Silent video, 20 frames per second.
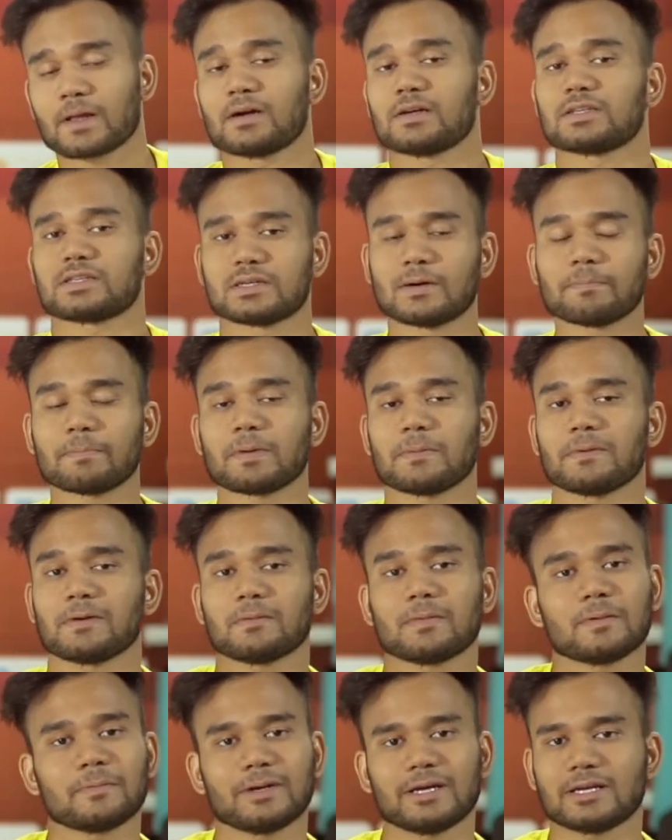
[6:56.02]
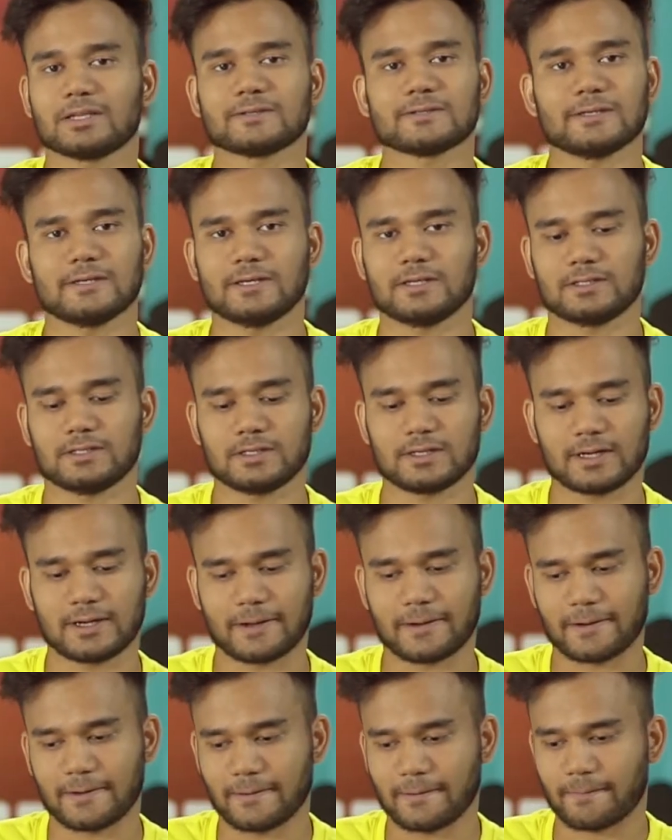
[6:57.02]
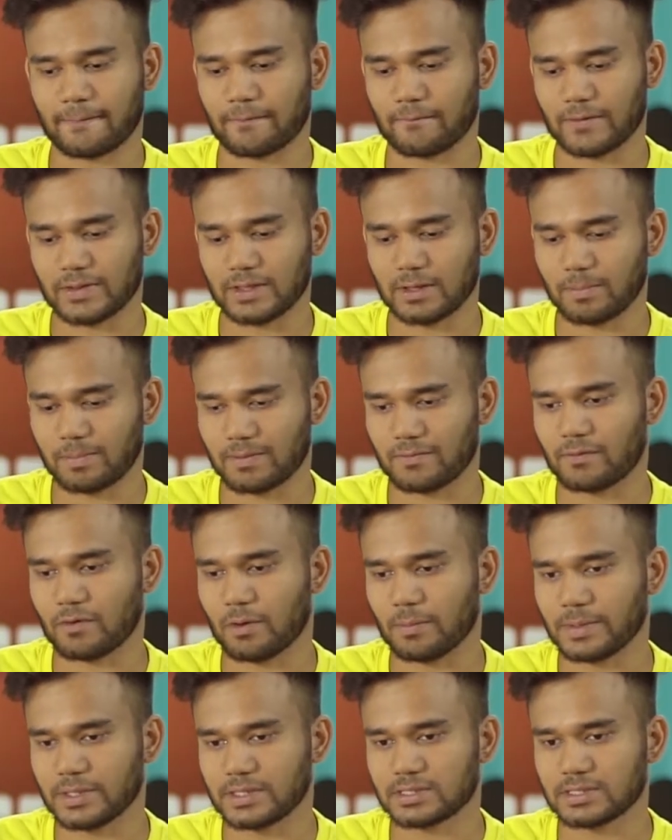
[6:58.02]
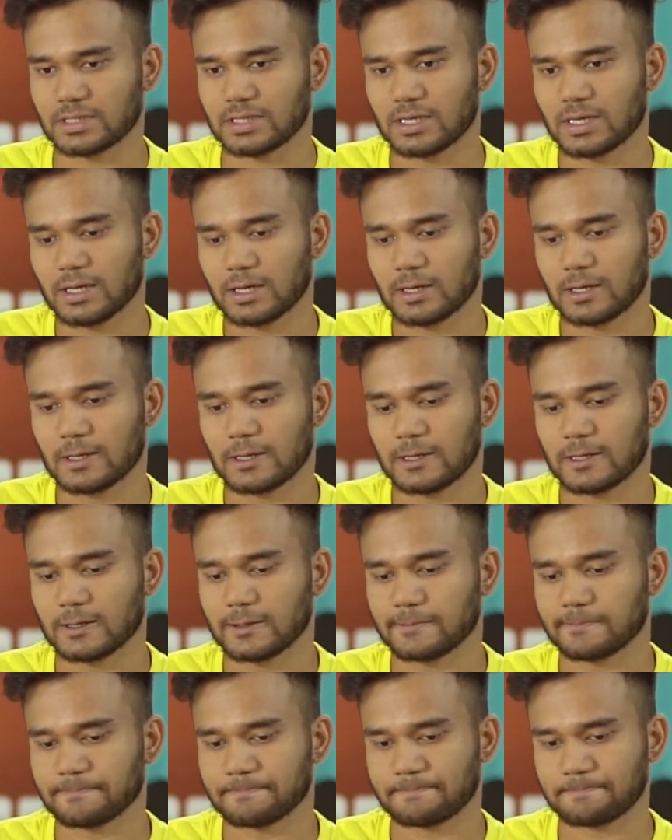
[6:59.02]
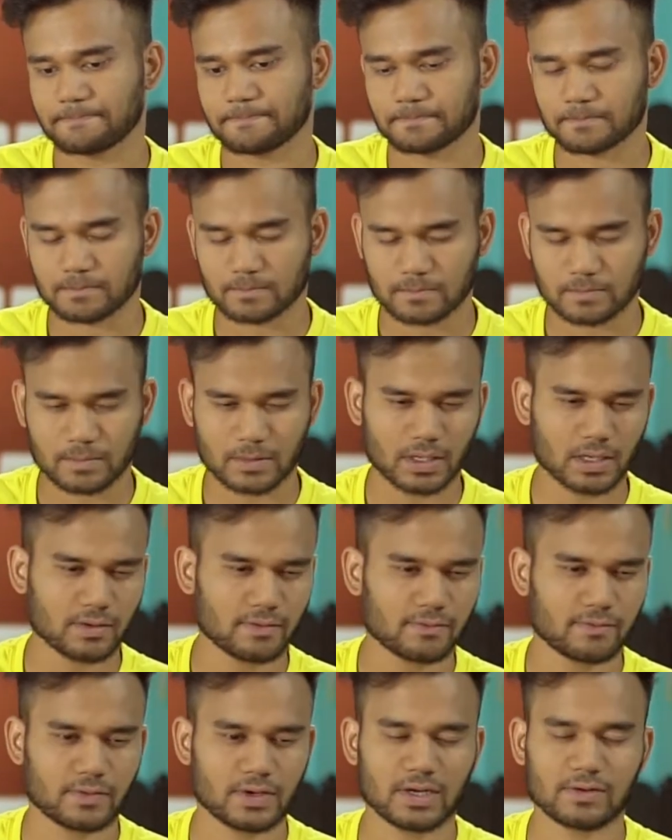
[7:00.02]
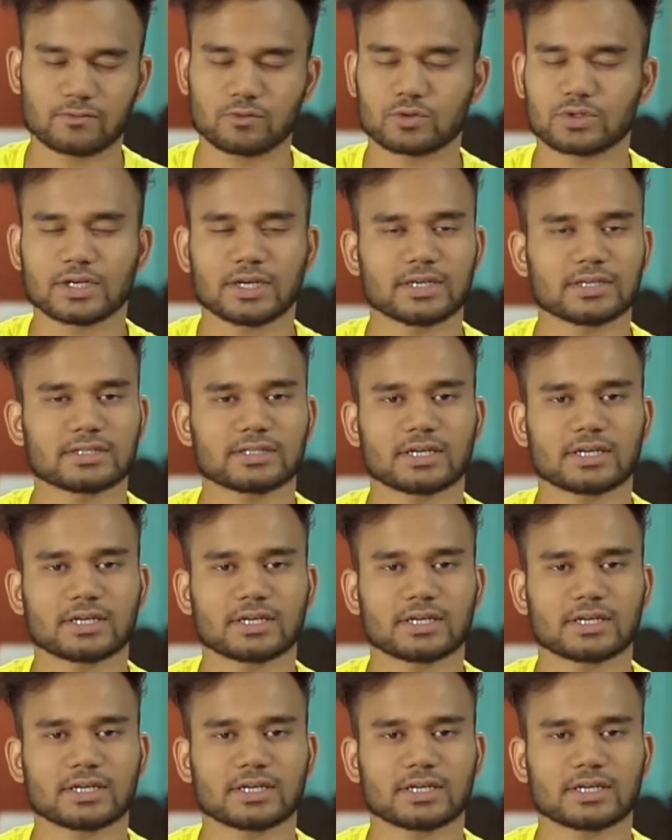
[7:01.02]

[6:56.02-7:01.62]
Some people, maybe it is easy, like when they perform it, um, five to 10